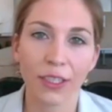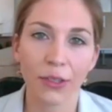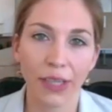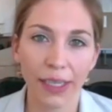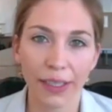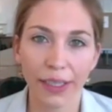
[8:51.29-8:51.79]

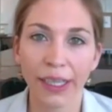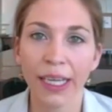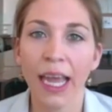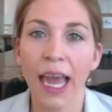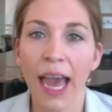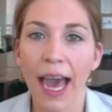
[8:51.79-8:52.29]
together
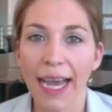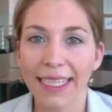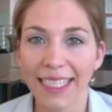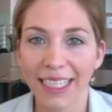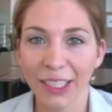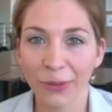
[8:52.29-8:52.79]

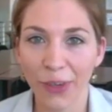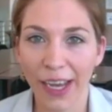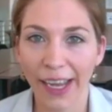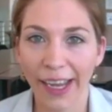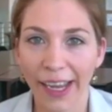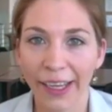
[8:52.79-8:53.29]

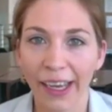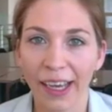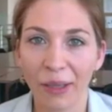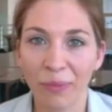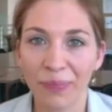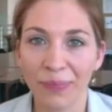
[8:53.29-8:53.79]

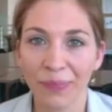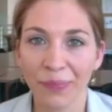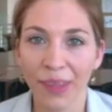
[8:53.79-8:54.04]
identifying